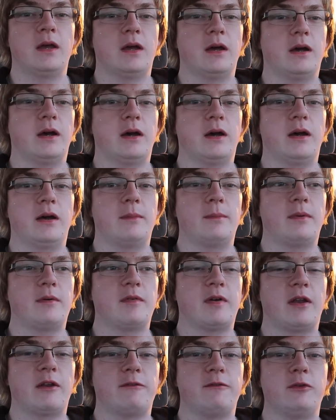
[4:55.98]
I've
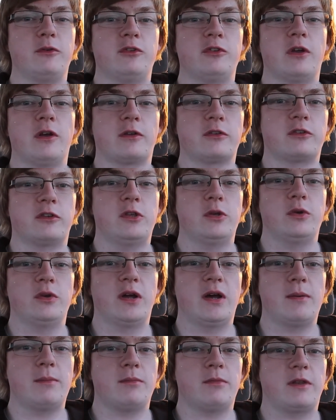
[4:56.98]
got a few songs queued
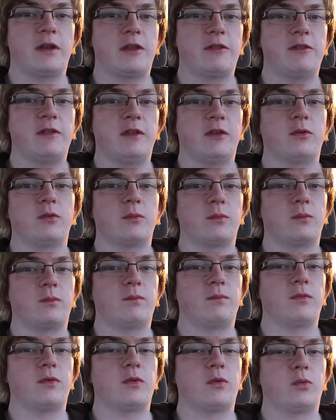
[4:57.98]
up that I think
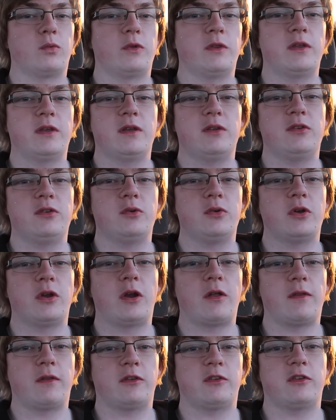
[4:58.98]
really do good
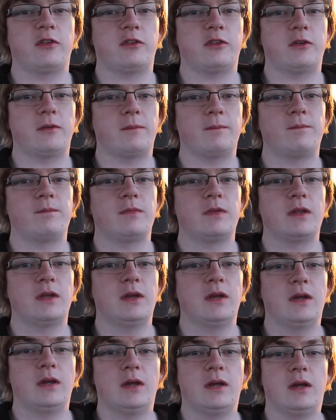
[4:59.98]
on the system.
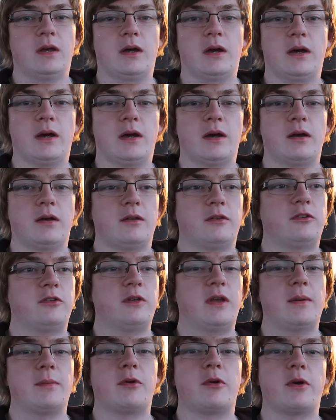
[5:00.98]
So
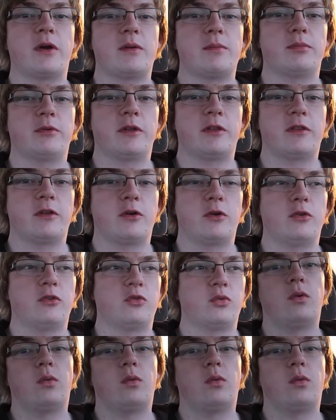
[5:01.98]
yeah, I'm gonna go ahead and play those.